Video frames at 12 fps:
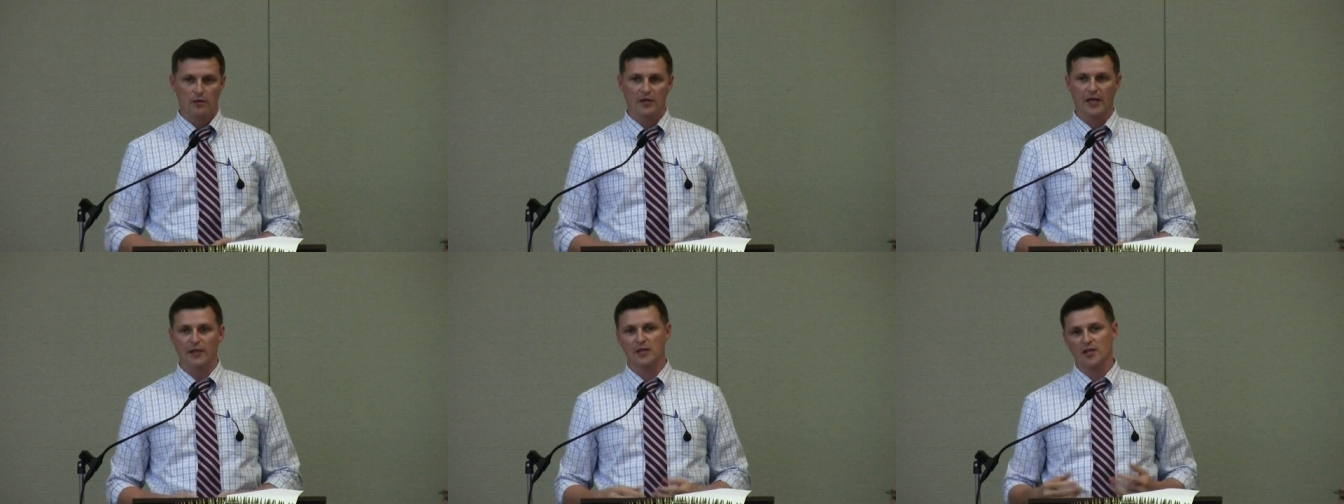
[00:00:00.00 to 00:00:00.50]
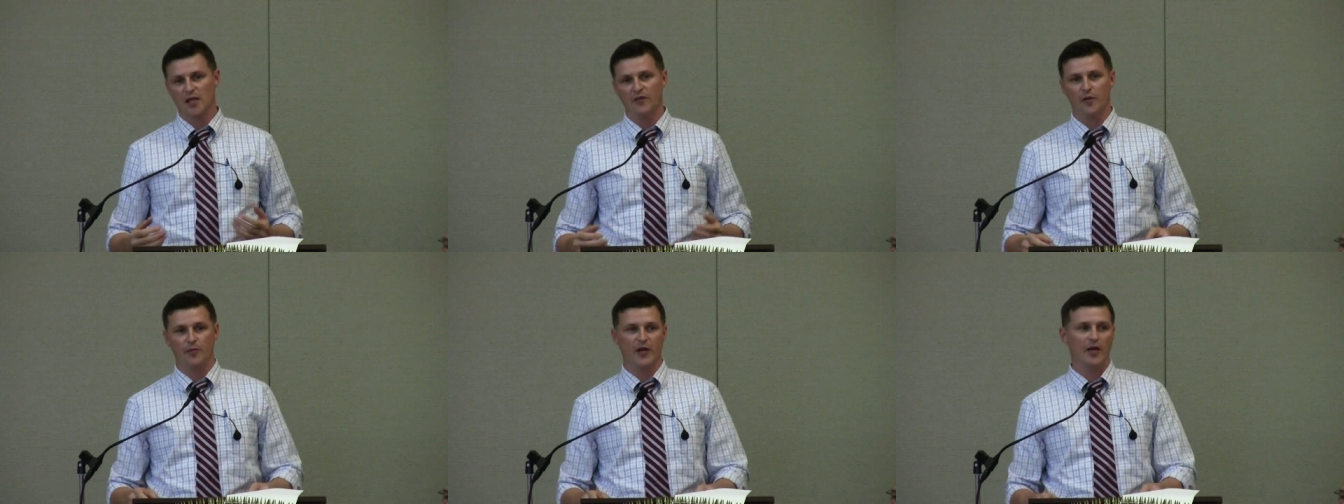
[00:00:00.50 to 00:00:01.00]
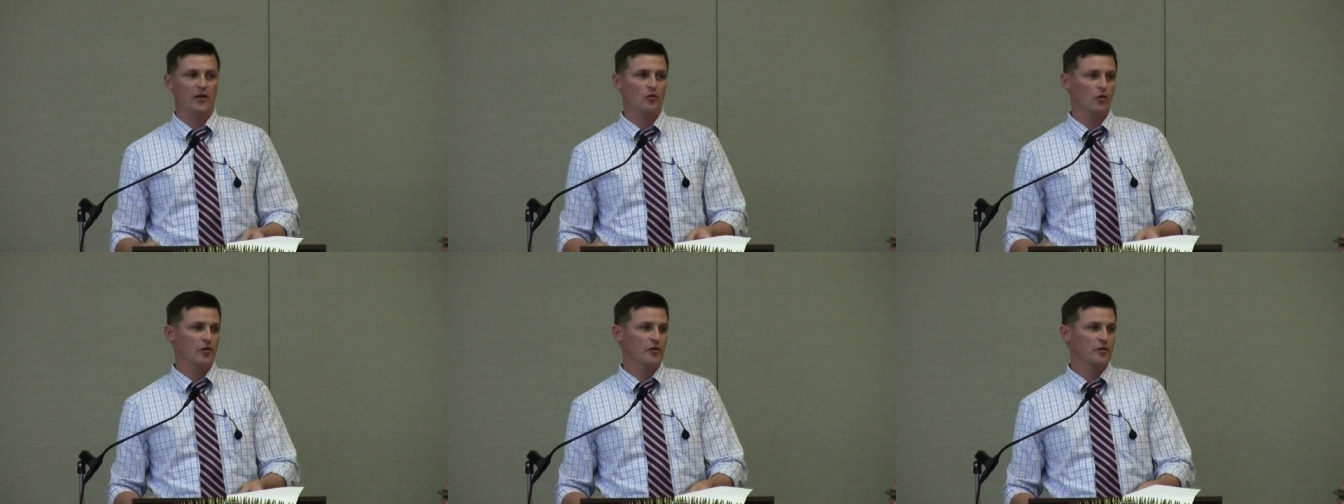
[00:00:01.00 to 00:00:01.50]
Taking the stuff up to
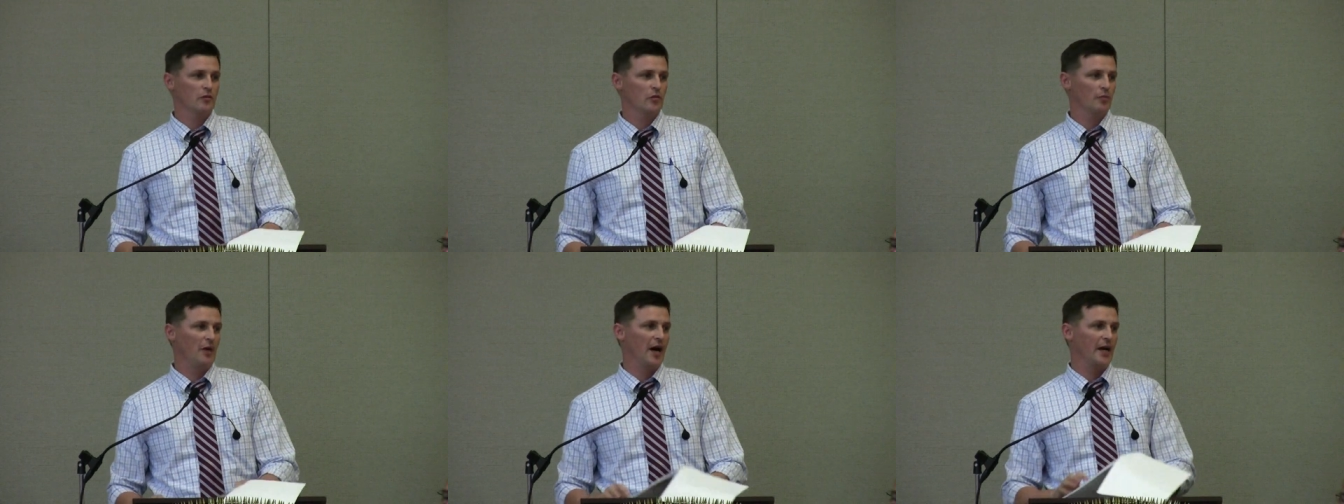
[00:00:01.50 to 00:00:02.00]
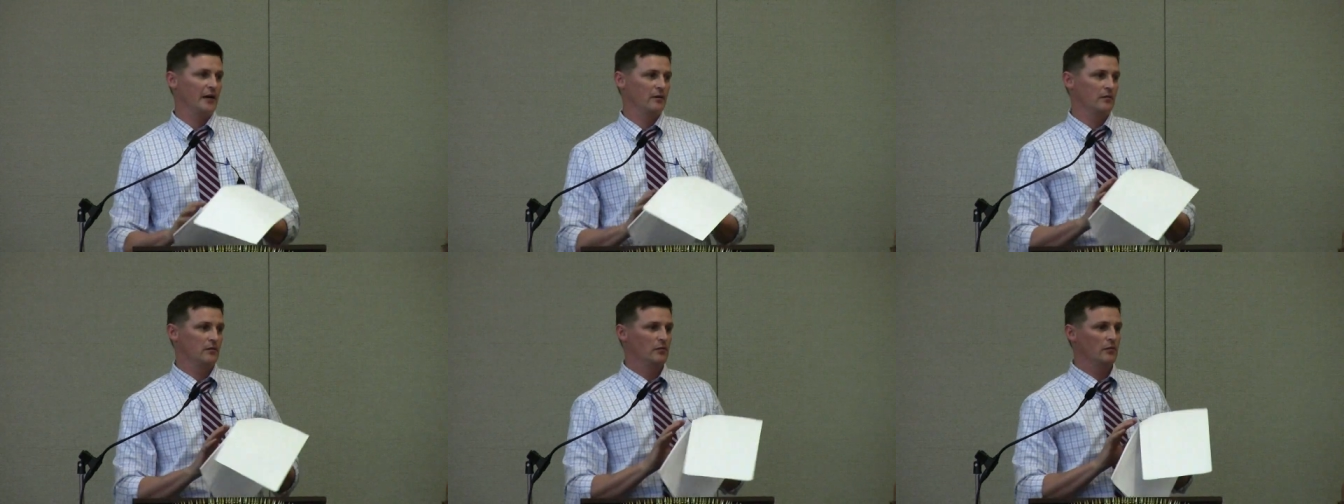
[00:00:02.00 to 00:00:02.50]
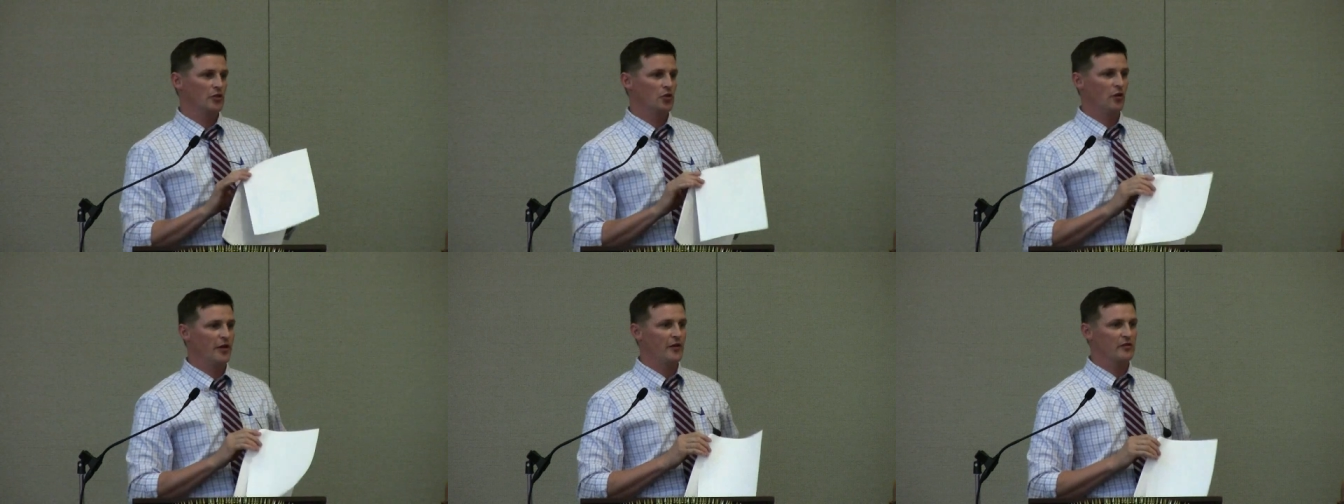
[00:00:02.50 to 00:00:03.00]
headquarters, we're buying. When
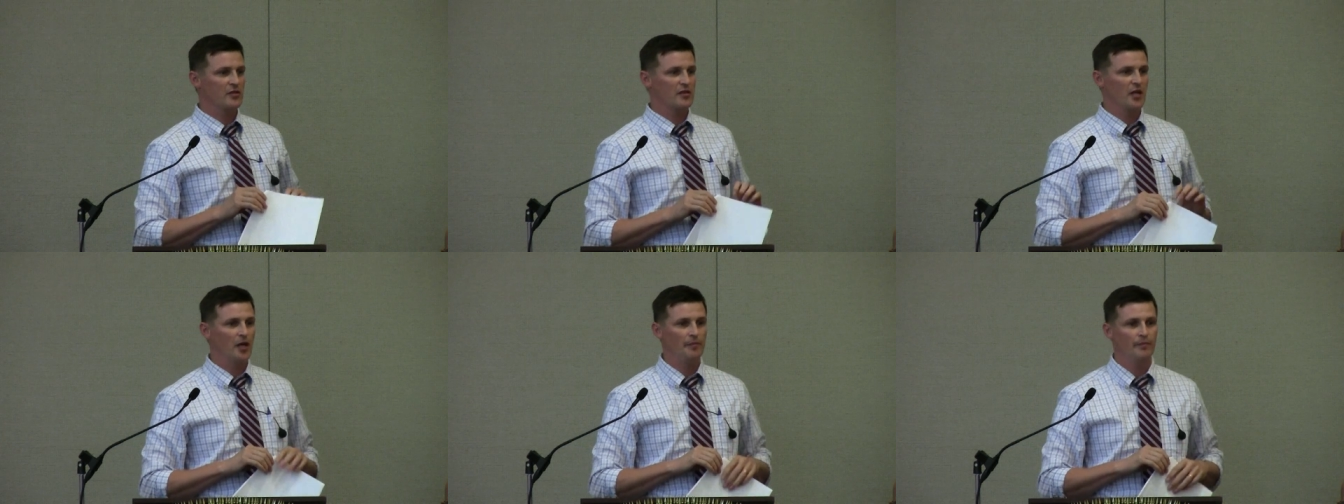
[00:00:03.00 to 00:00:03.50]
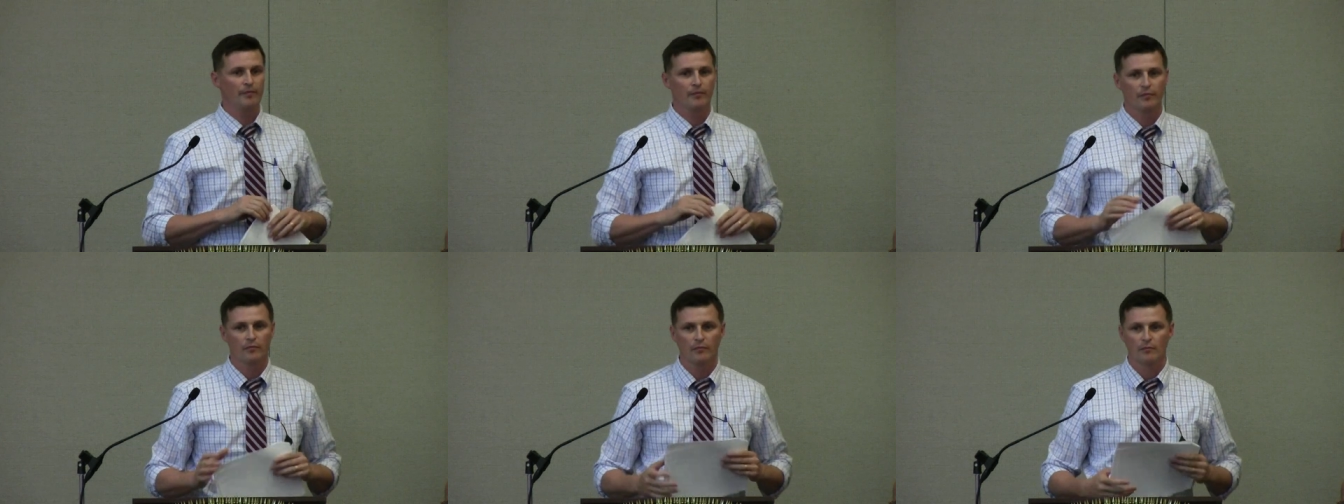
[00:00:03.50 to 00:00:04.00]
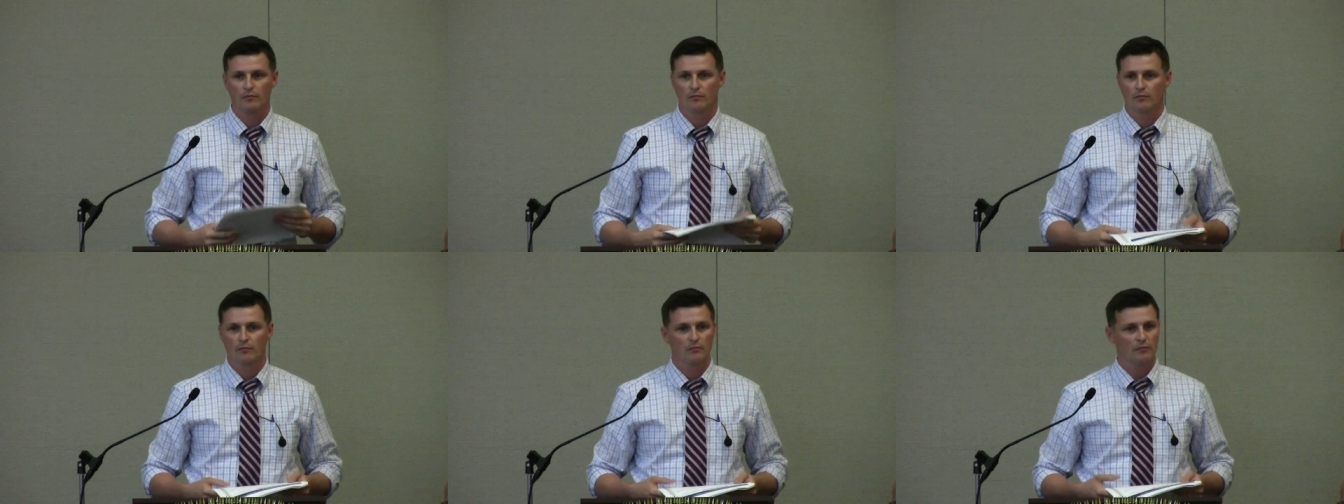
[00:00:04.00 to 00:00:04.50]
20 years is up,
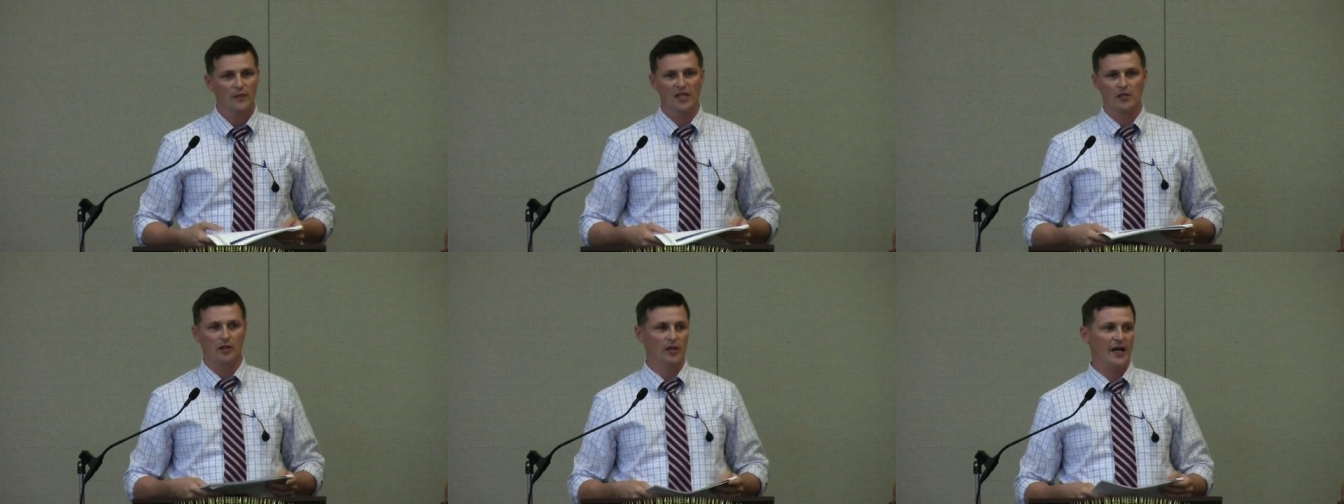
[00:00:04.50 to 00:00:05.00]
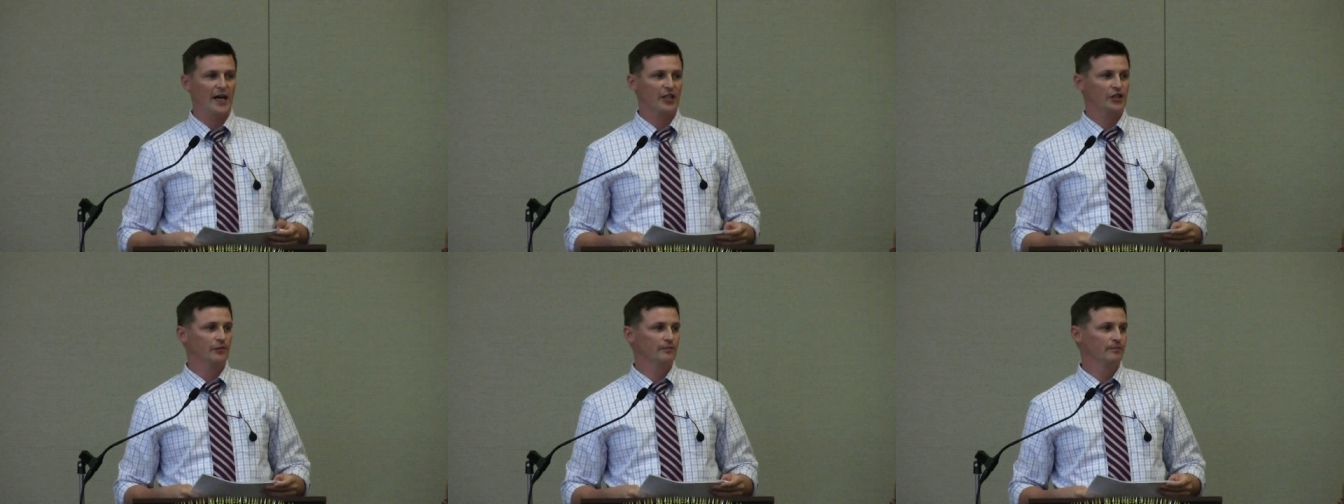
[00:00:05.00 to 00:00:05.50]
it's all cash.